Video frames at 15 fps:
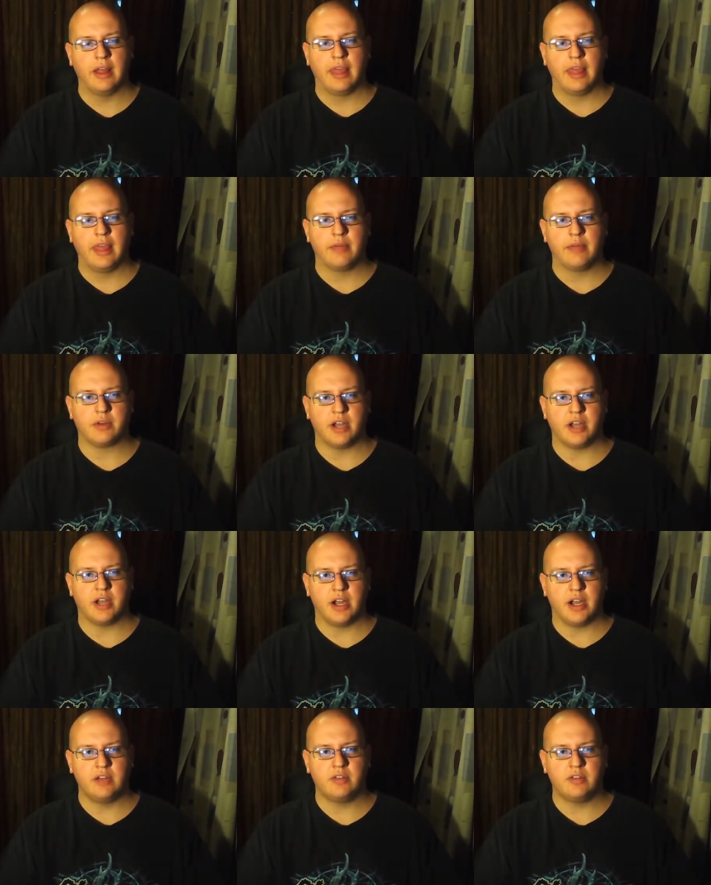we're
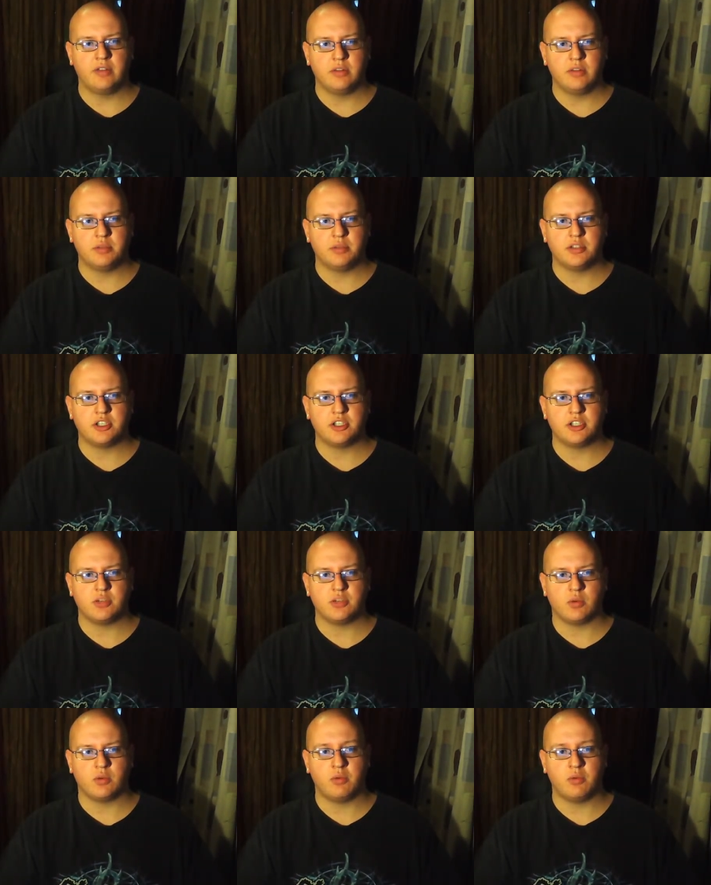kind of in the position
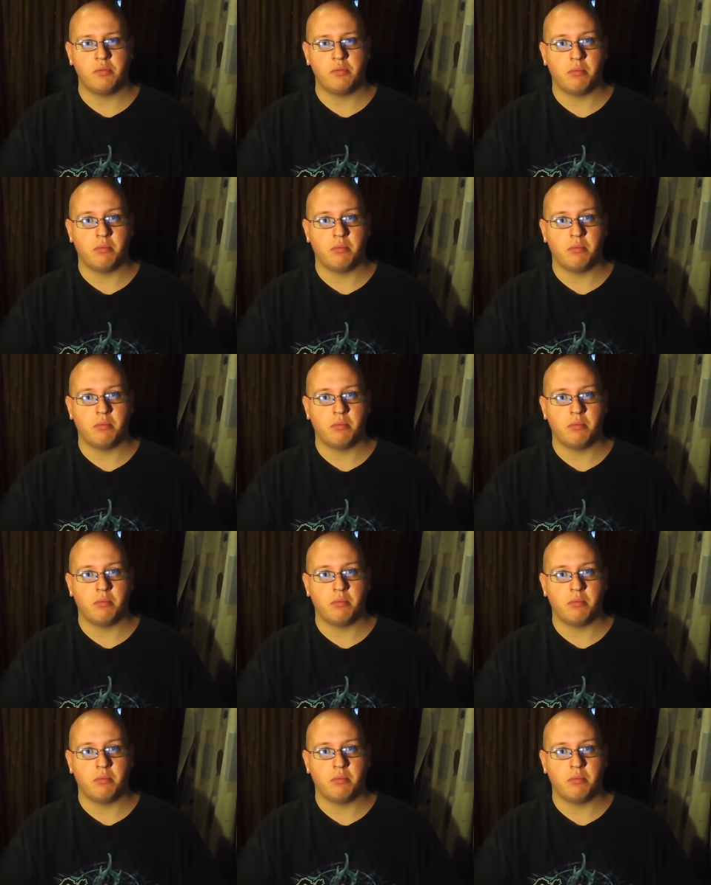where we